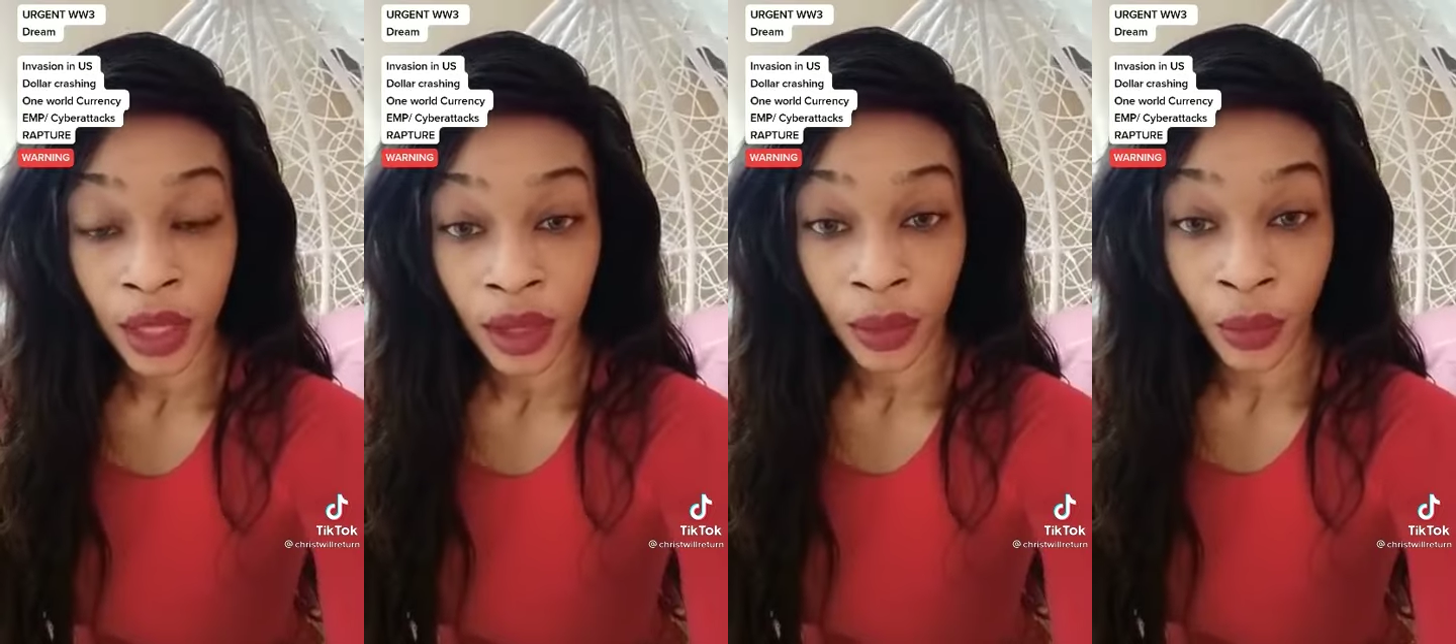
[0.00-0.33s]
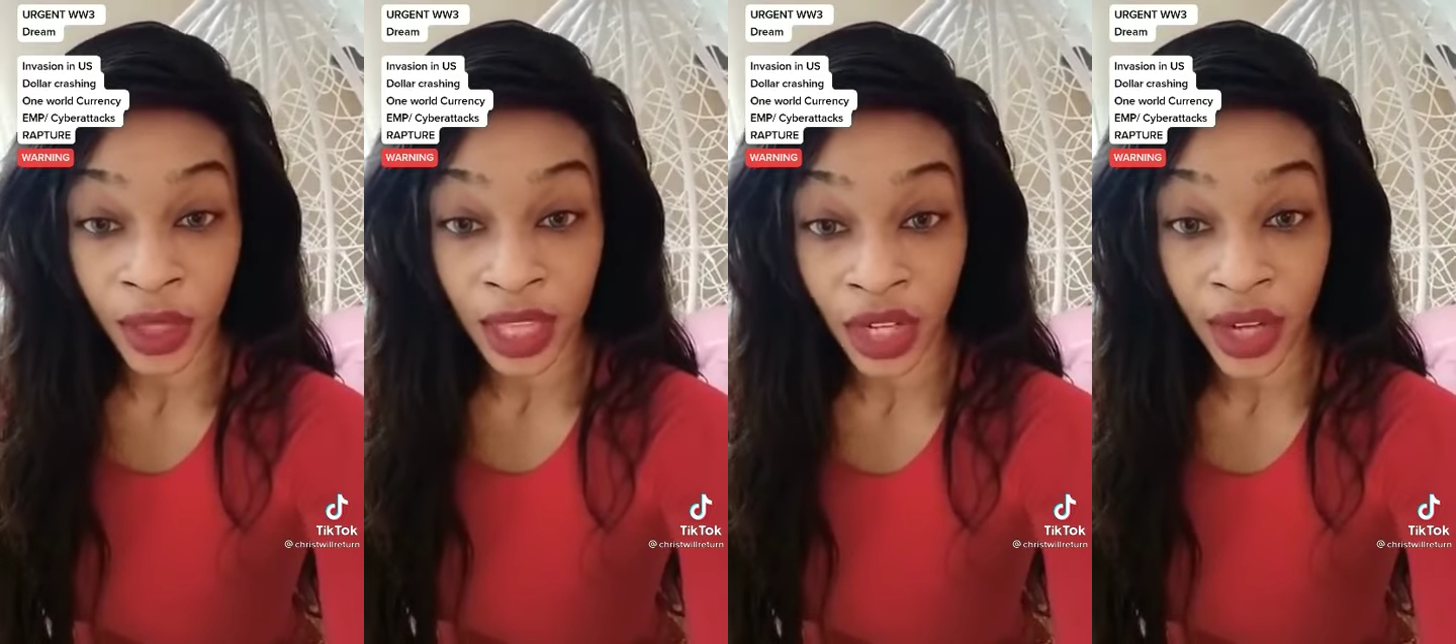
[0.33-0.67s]

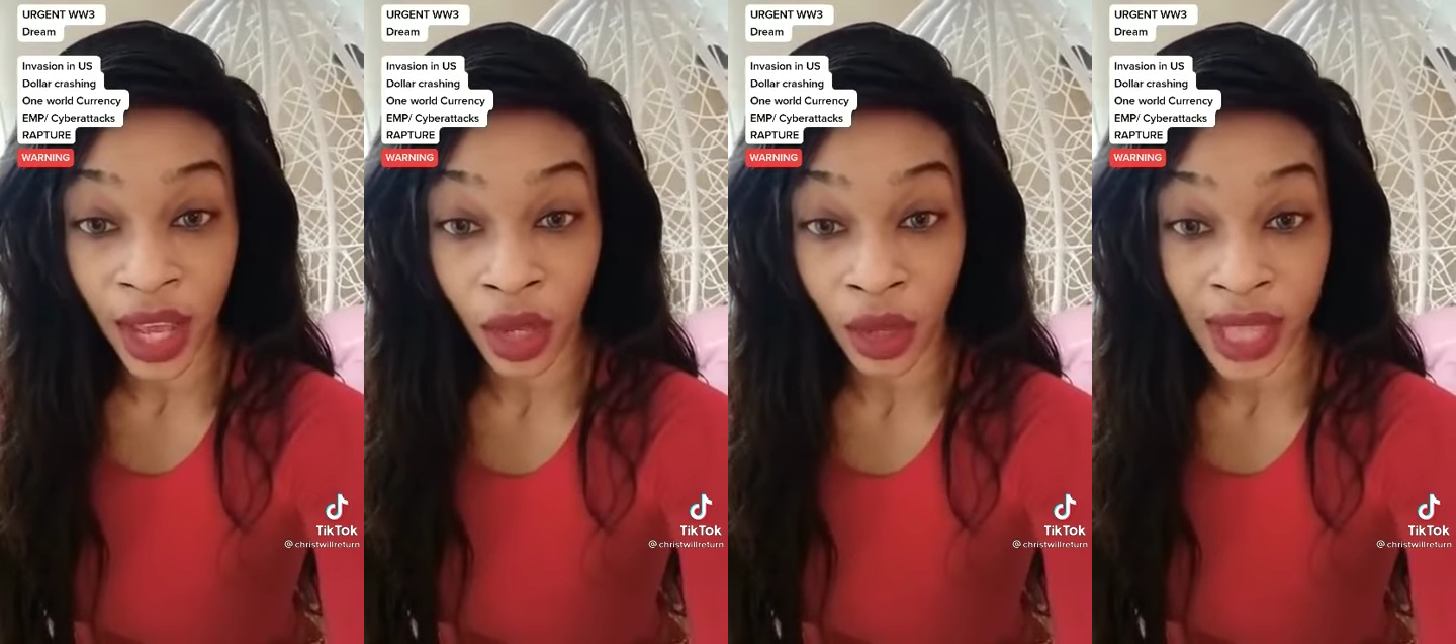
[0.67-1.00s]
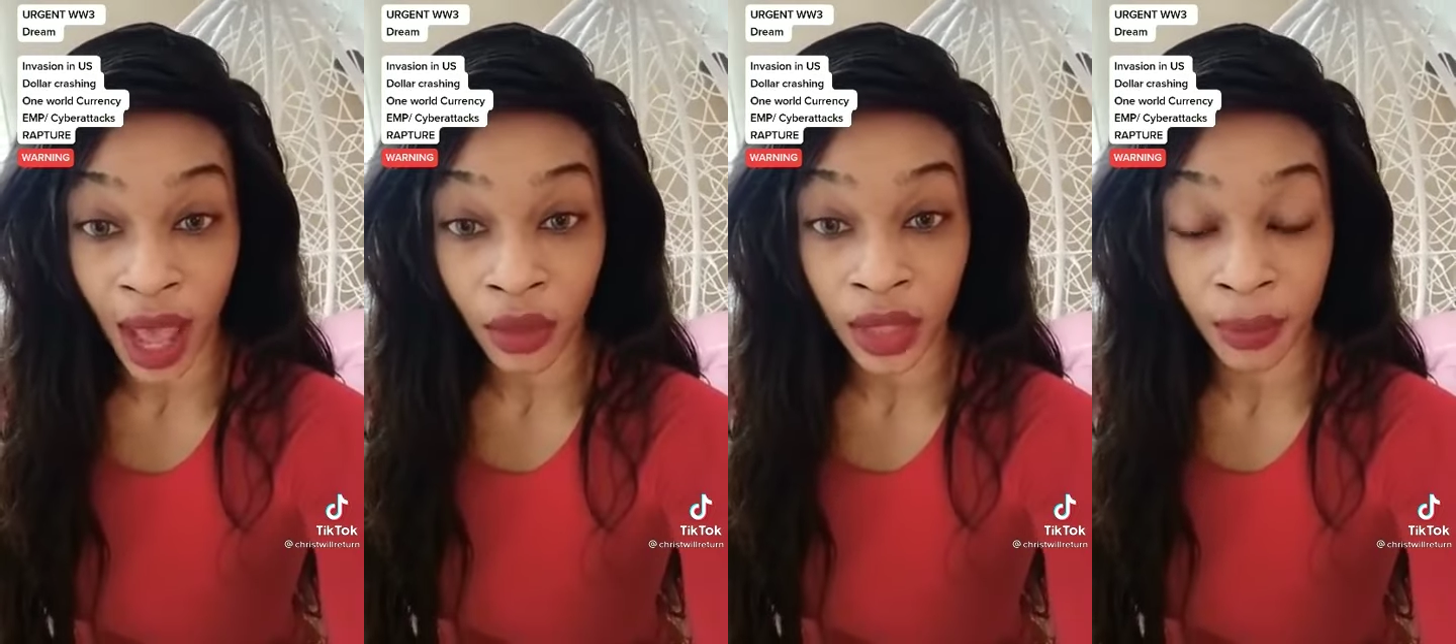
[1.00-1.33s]
when the internet goes
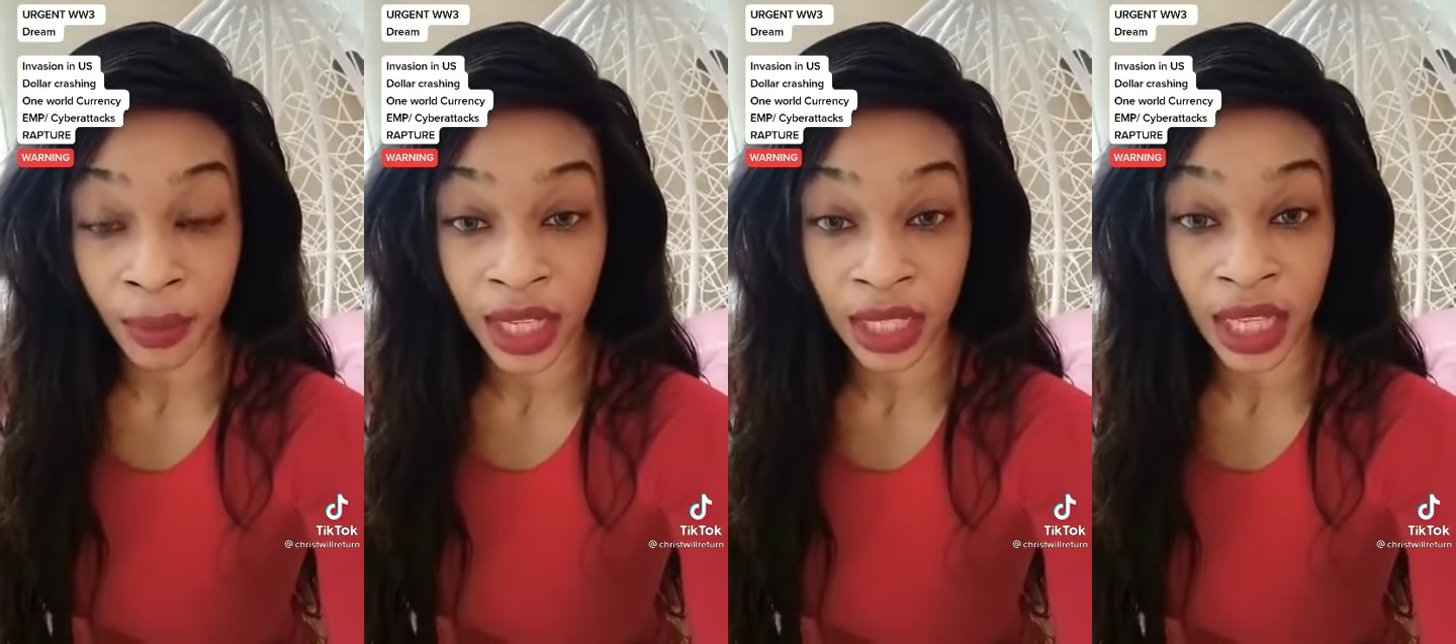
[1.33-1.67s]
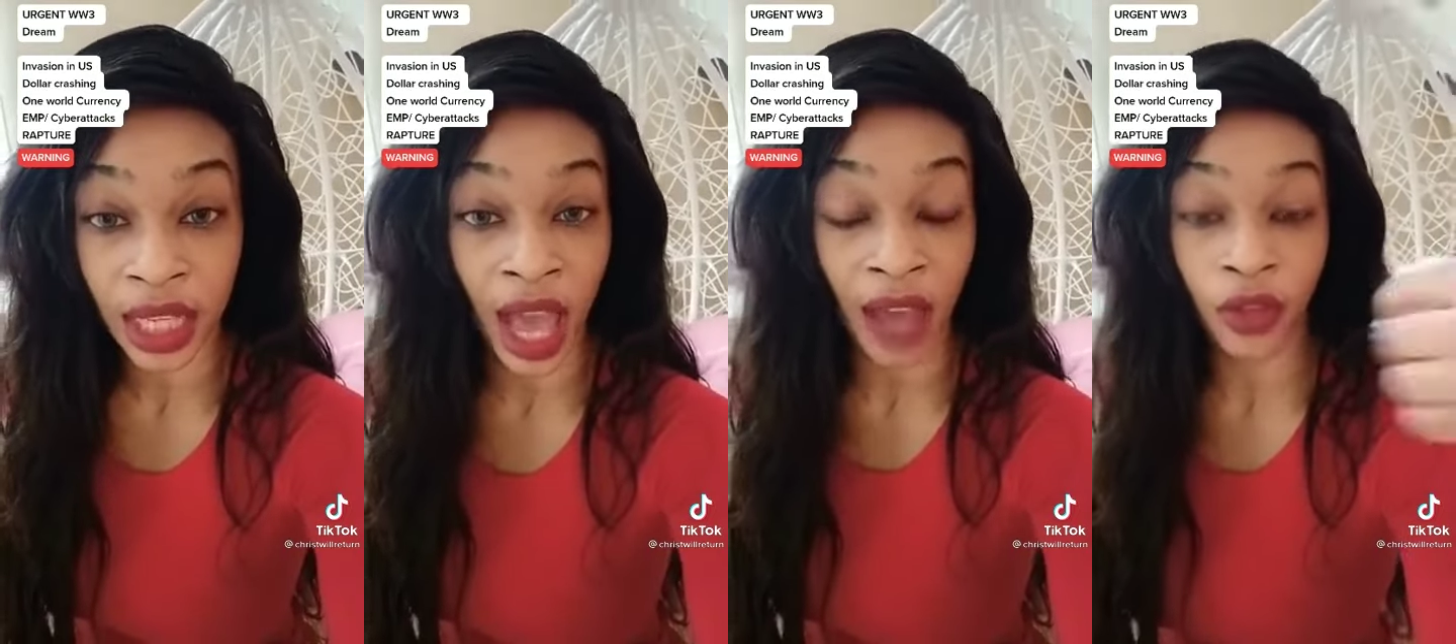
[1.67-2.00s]
out
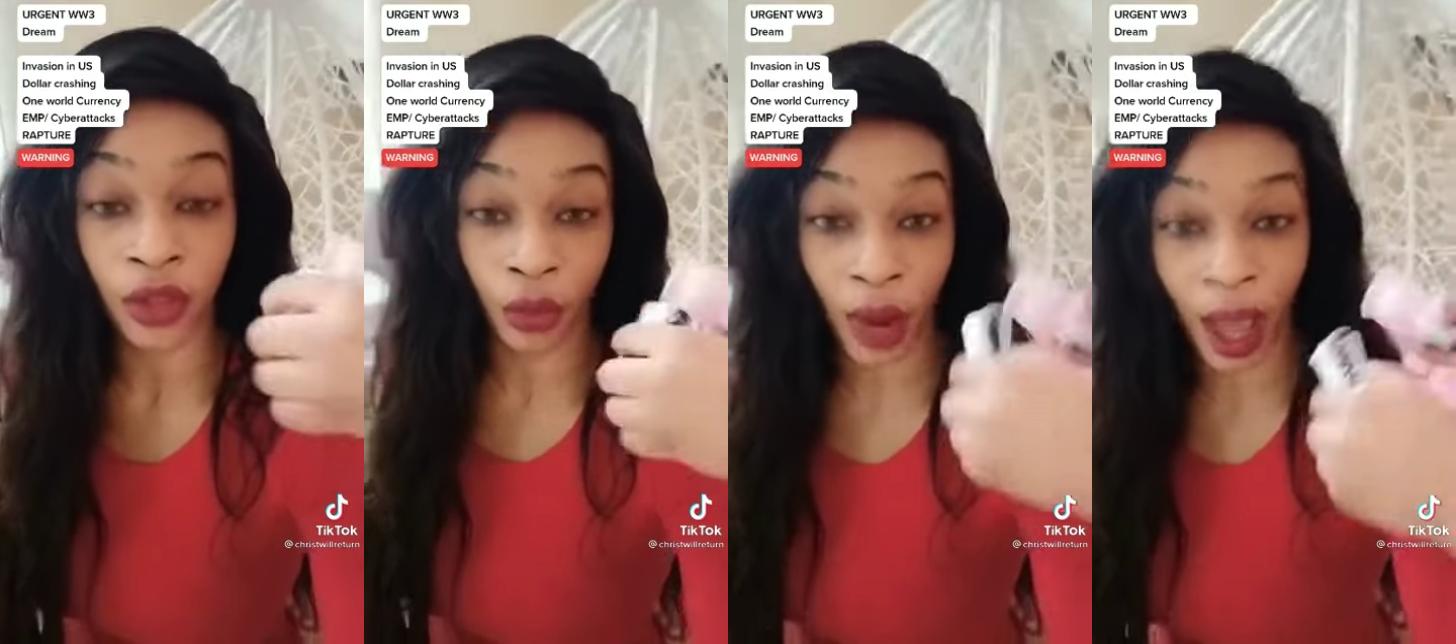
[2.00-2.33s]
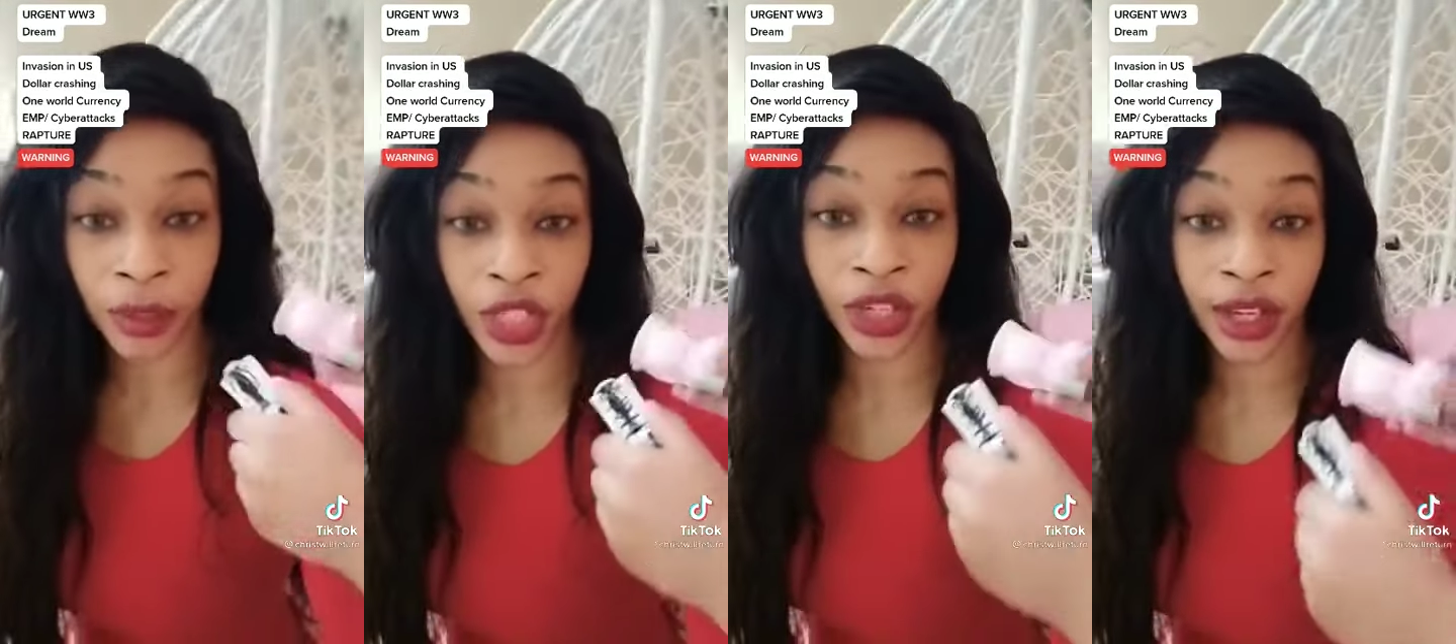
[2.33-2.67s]
immediately after the
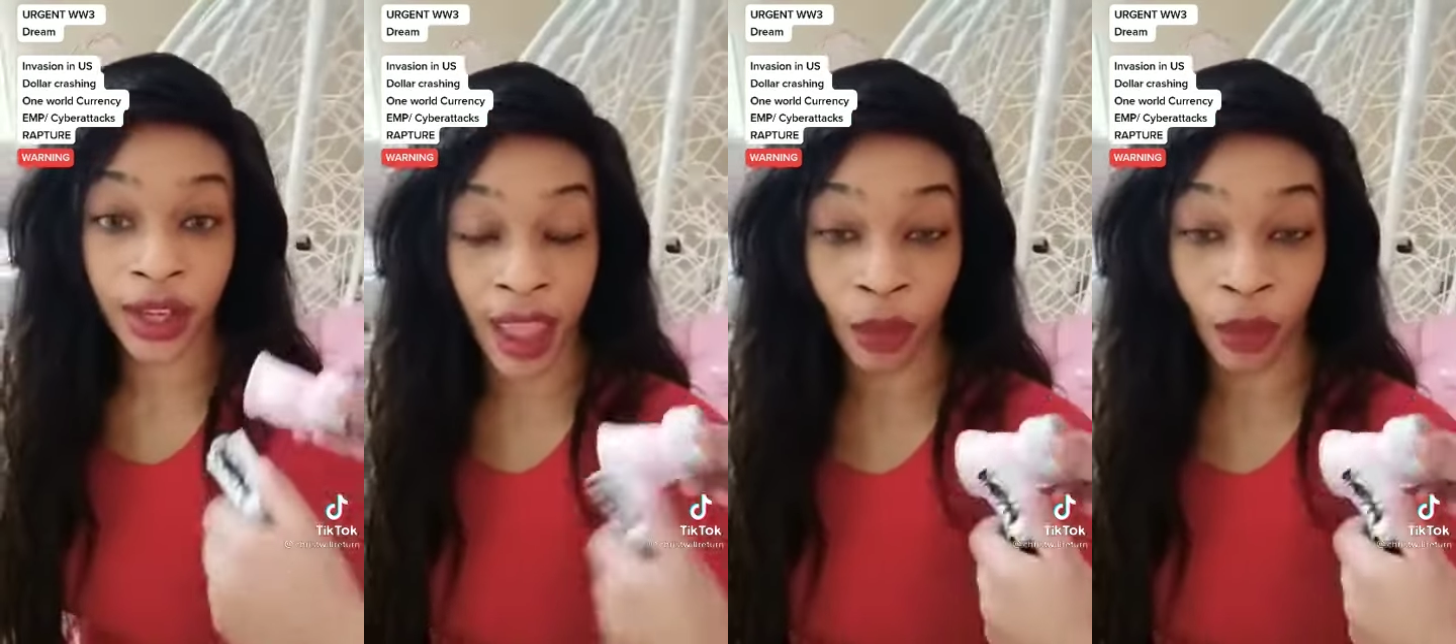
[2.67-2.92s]
rapture,